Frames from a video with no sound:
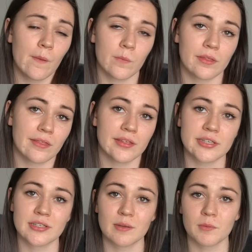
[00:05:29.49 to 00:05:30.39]
within the
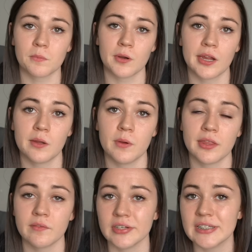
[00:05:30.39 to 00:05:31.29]
system they're working
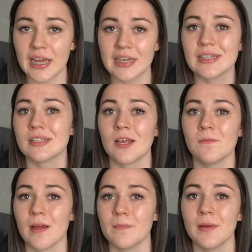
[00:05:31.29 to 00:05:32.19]
with every day to
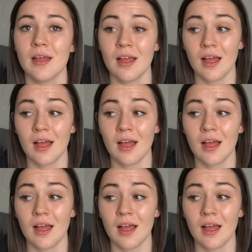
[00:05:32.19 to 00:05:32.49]
save them